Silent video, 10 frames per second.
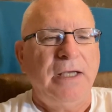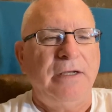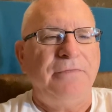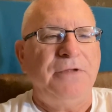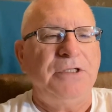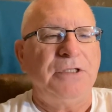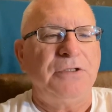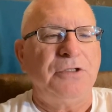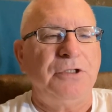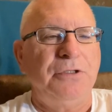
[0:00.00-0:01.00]
and
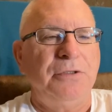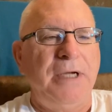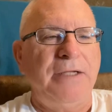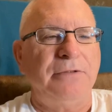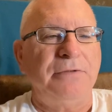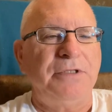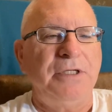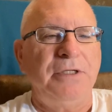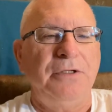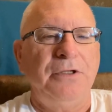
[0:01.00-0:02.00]
Ephesians 2 8 through
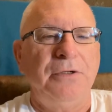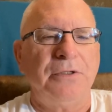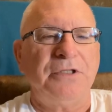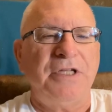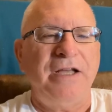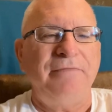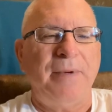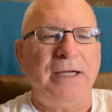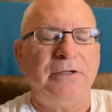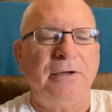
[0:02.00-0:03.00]
10, you are saved
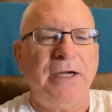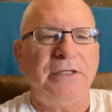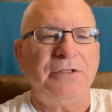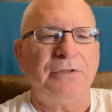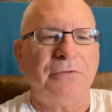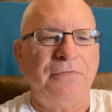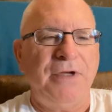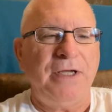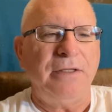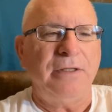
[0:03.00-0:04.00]
by grace through
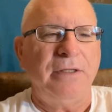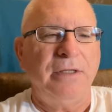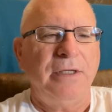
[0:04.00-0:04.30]
faith.